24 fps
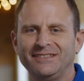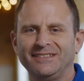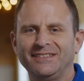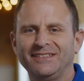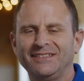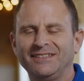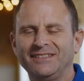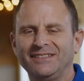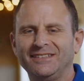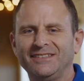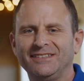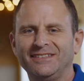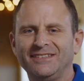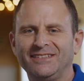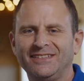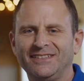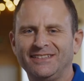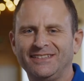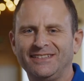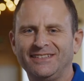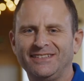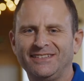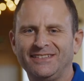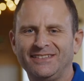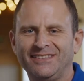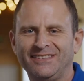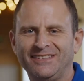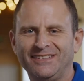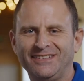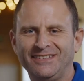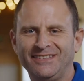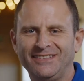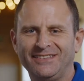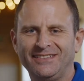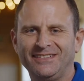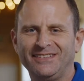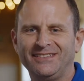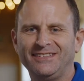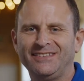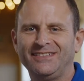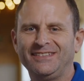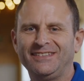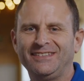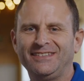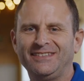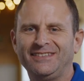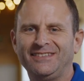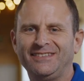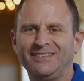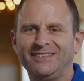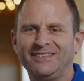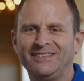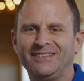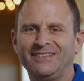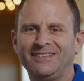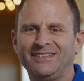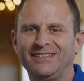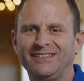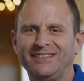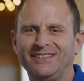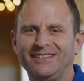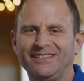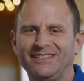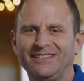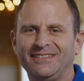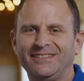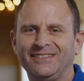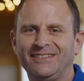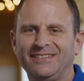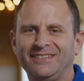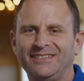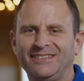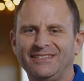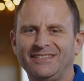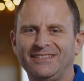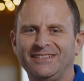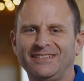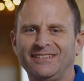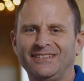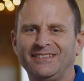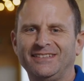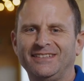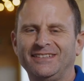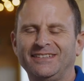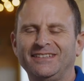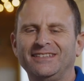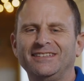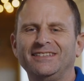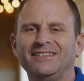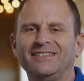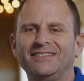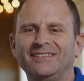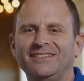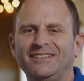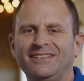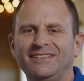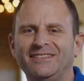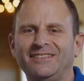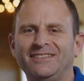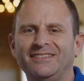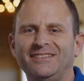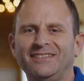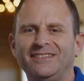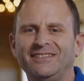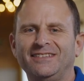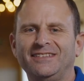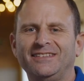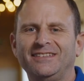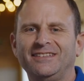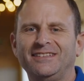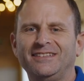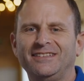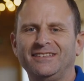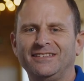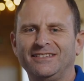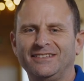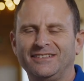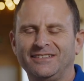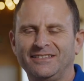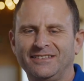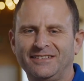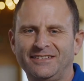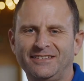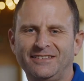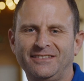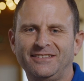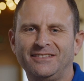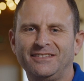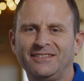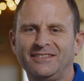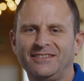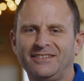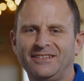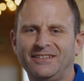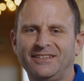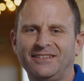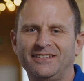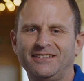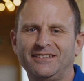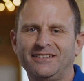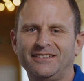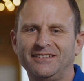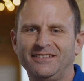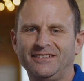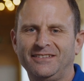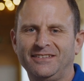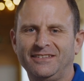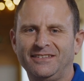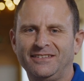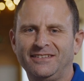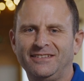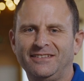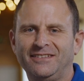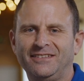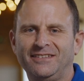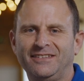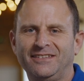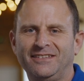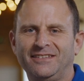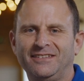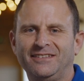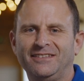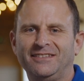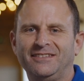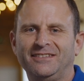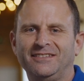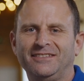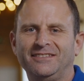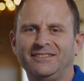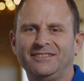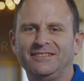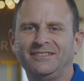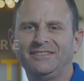[no speech]